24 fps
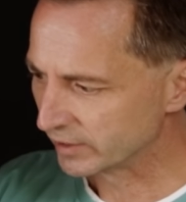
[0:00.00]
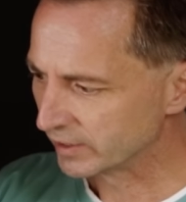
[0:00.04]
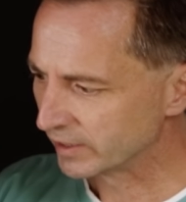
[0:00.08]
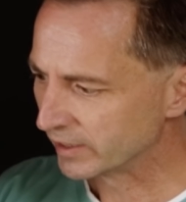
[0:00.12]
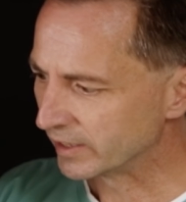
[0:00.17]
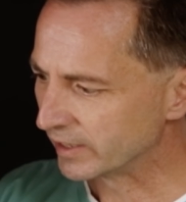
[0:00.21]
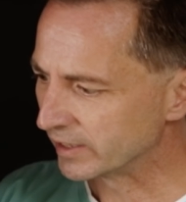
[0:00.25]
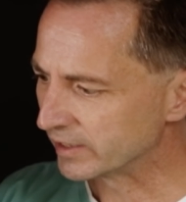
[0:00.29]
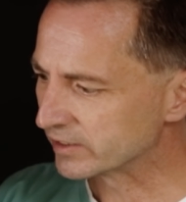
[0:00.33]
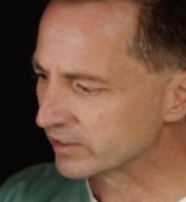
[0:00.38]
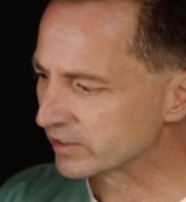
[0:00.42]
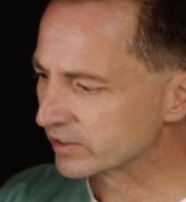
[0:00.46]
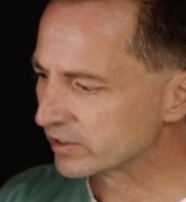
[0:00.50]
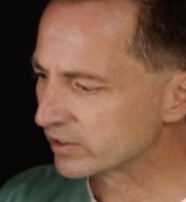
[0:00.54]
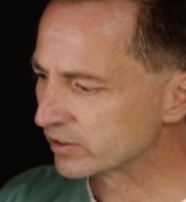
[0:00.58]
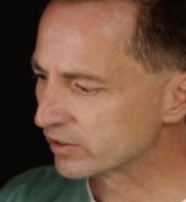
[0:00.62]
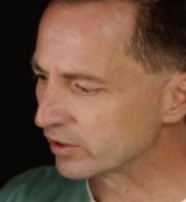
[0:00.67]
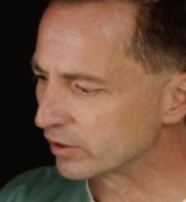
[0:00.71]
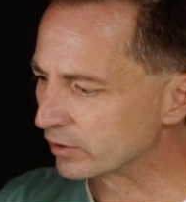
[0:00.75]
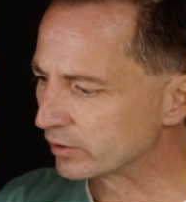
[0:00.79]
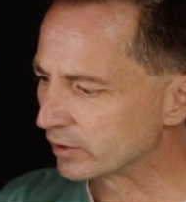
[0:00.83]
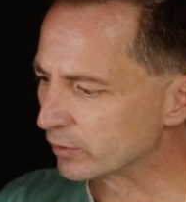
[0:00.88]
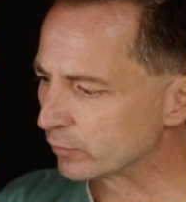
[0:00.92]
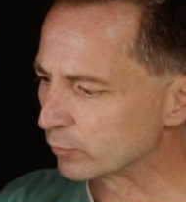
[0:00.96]
hits,
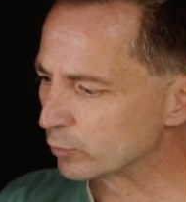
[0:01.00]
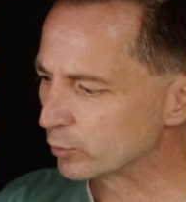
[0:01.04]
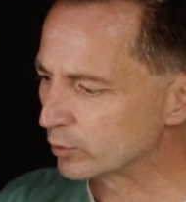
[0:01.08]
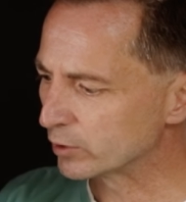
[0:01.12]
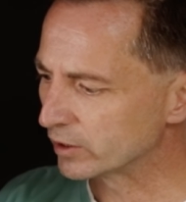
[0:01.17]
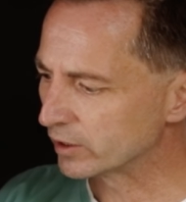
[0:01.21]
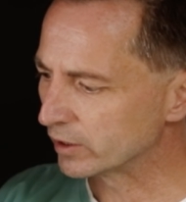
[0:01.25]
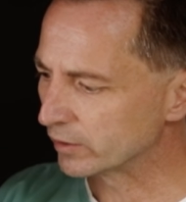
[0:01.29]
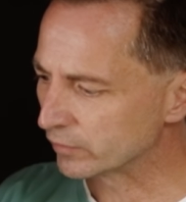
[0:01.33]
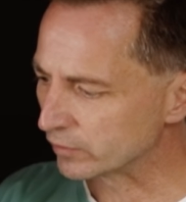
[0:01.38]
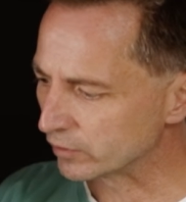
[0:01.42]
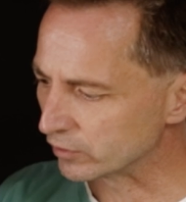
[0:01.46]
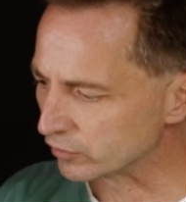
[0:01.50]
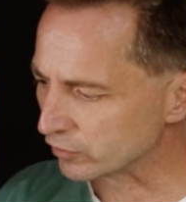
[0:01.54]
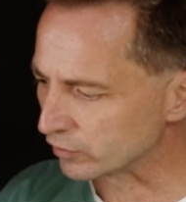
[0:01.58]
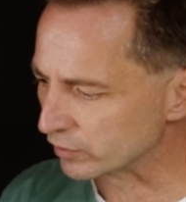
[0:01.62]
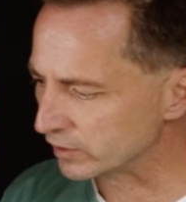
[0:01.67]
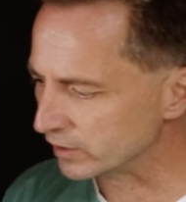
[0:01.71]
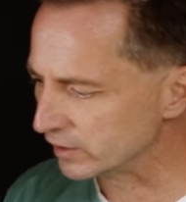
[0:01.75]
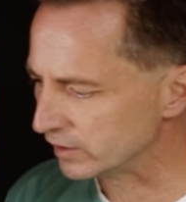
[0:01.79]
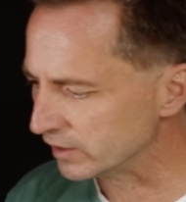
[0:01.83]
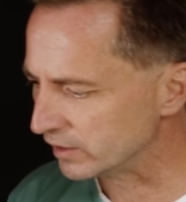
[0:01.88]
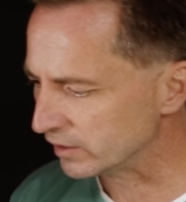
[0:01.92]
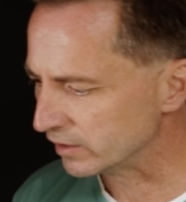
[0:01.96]
so that would give the
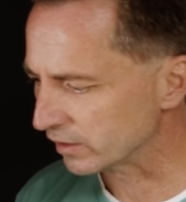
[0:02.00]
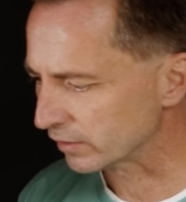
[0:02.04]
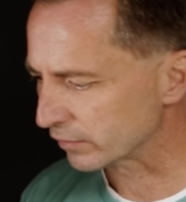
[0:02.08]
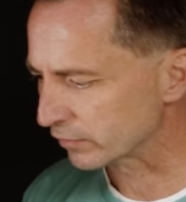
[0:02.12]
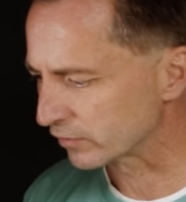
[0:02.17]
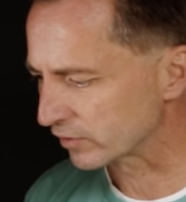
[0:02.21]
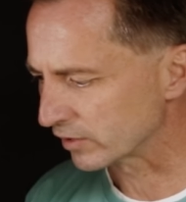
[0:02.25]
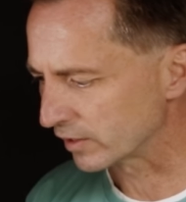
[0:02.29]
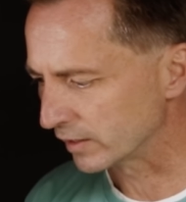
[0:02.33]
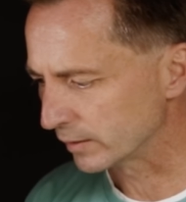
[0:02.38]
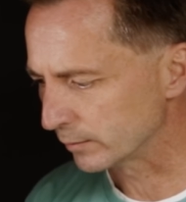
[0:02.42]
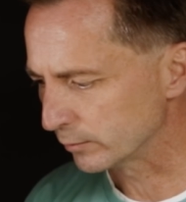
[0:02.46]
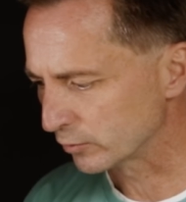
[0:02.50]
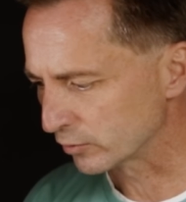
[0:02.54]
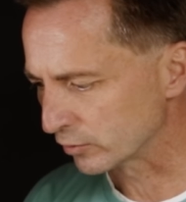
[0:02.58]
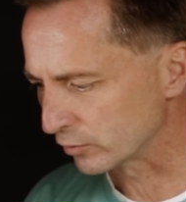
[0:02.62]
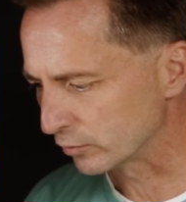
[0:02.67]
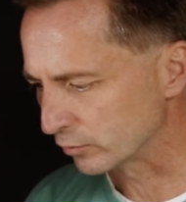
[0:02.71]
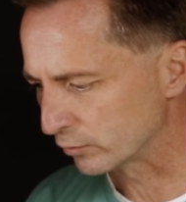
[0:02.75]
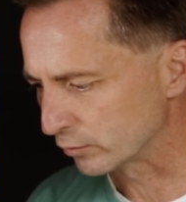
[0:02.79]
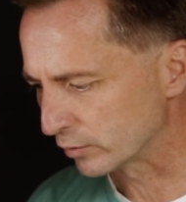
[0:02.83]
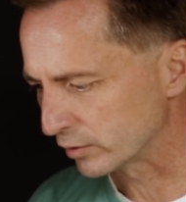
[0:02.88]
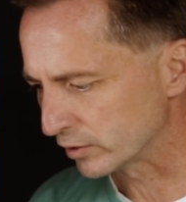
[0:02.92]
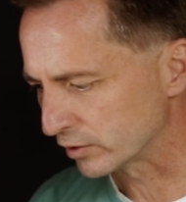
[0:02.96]
tree enough time
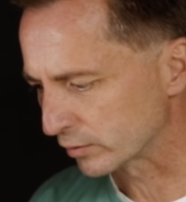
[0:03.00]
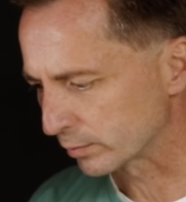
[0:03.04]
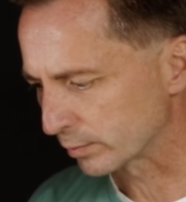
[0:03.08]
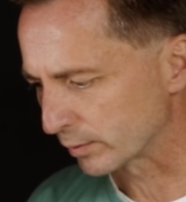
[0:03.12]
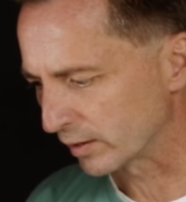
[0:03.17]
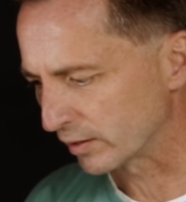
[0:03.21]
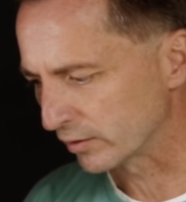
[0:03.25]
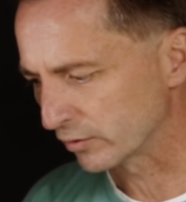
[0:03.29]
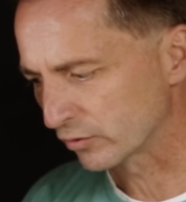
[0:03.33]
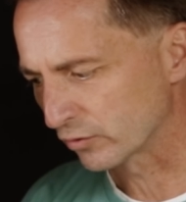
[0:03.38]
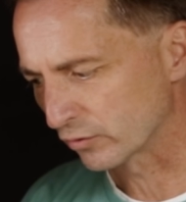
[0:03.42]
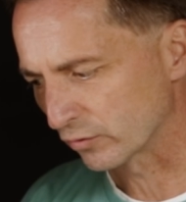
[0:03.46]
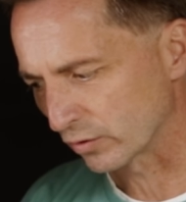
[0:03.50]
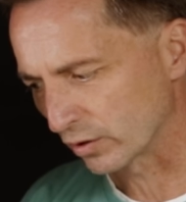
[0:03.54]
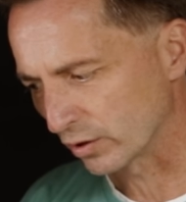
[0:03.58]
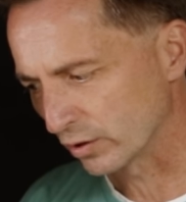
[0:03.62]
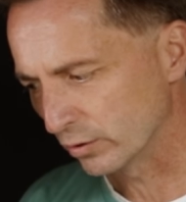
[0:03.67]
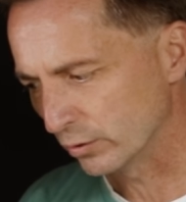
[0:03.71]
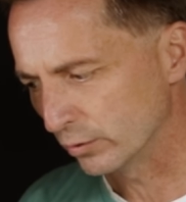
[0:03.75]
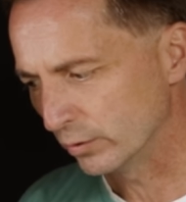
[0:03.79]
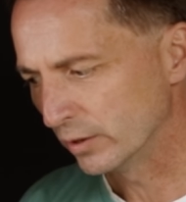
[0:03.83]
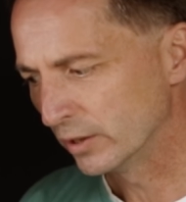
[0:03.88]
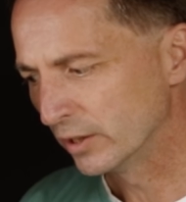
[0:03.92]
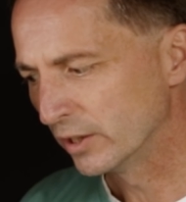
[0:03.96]
to resprout,
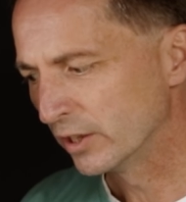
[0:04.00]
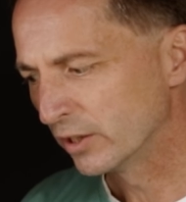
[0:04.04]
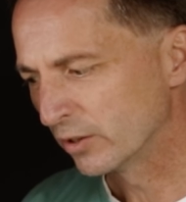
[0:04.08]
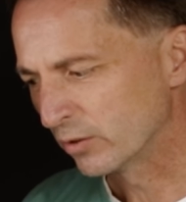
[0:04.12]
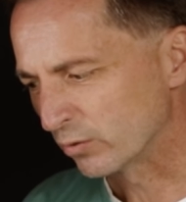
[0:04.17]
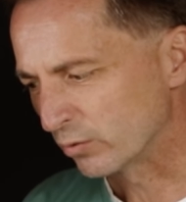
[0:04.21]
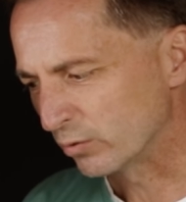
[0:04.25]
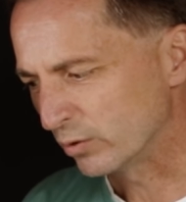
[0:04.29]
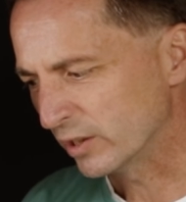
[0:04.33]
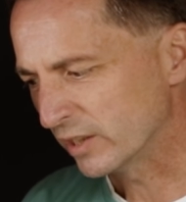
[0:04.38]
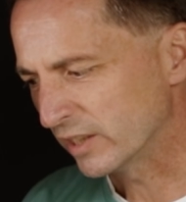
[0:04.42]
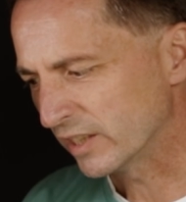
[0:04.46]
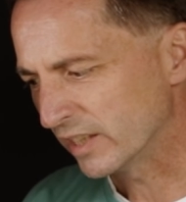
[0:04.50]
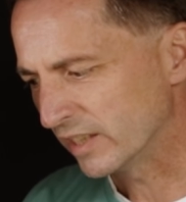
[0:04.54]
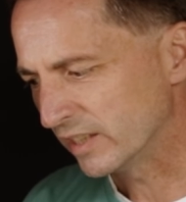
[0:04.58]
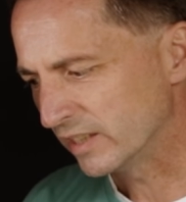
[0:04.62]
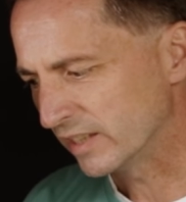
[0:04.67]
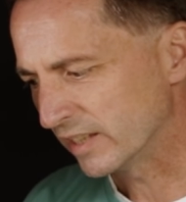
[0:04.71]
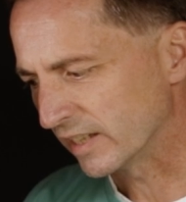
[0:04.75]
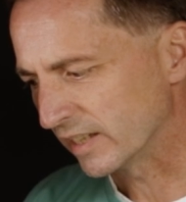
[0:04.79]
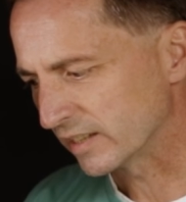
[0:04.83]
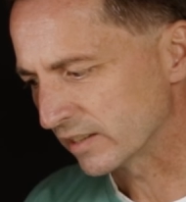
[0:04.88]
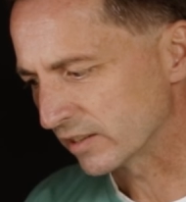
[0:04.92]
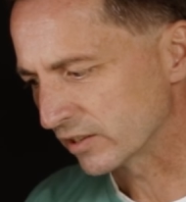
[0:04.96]
grow, regain
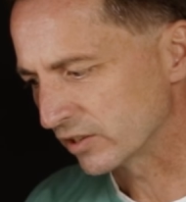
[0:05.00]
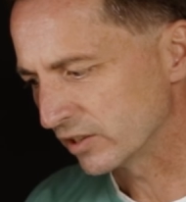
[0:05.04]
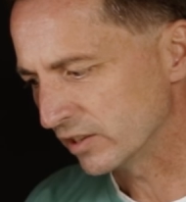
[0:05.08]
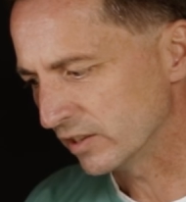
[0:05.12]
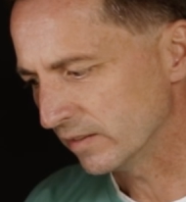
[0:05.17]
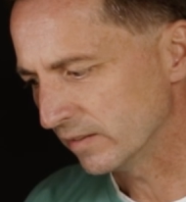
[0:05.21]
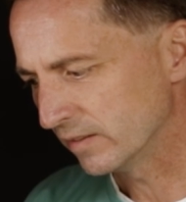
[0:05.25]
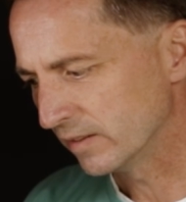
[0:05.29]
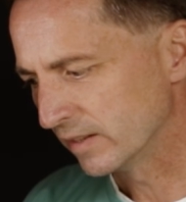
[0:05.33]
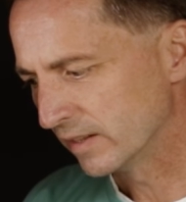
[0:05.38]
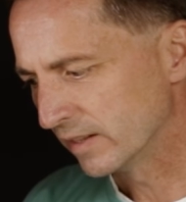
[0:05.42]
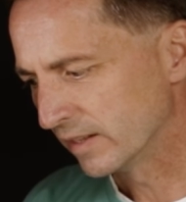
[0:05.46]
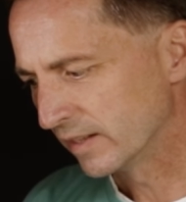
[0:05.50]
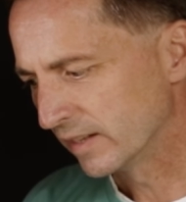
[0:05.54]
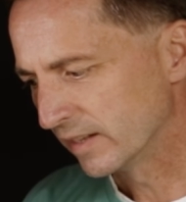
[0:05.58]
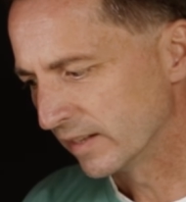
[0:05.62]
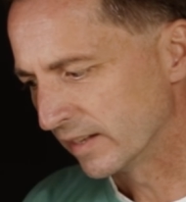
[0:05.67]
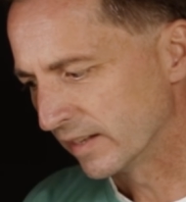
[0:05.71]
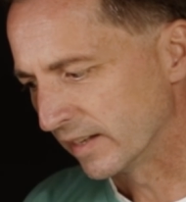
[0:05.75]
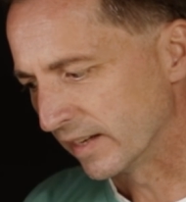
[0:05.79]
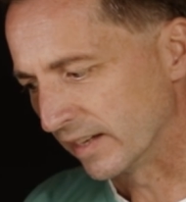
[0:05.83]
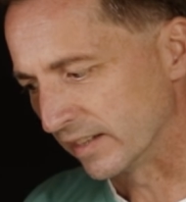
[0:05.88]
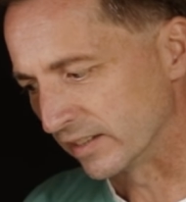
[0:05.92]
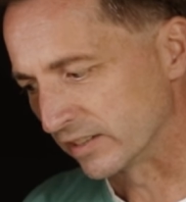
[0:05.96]
the energy,
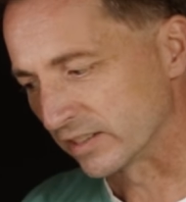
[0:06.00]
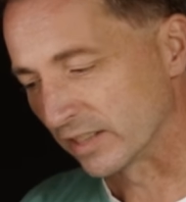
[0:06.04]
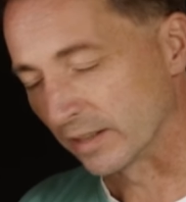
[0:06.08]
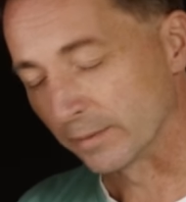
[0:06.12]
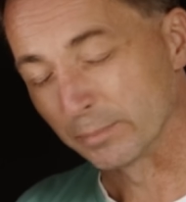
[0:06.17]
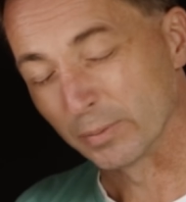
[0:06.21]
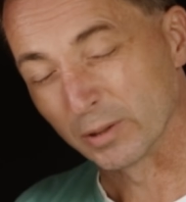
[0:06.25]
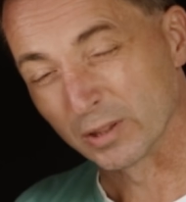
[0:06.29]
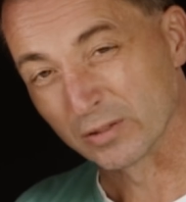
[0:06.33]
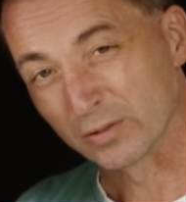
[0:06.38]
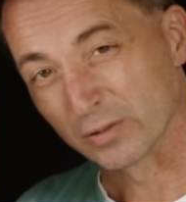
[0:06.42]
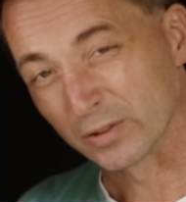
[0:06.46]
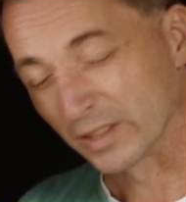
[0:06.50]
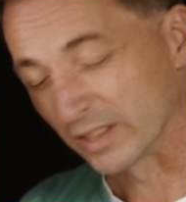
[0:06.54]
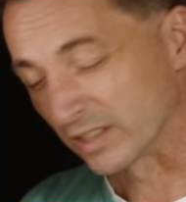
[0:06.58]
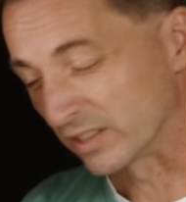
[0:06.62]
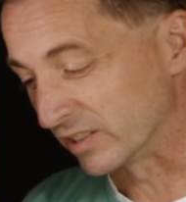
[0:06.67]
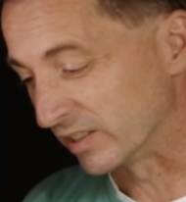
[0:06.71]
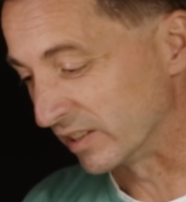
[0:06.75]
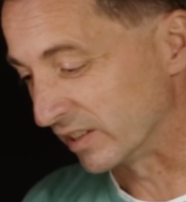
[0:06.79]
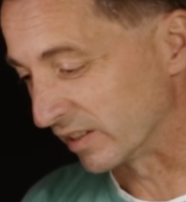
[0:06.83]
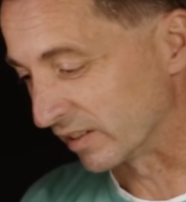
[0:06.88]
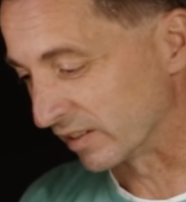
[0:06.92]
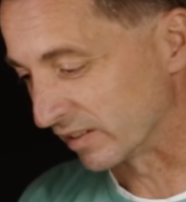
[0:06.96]
and set buds for
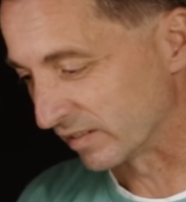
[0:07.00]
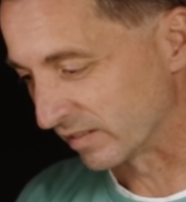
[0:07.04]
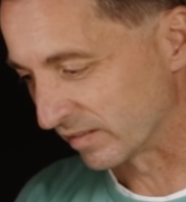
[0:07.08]
next year.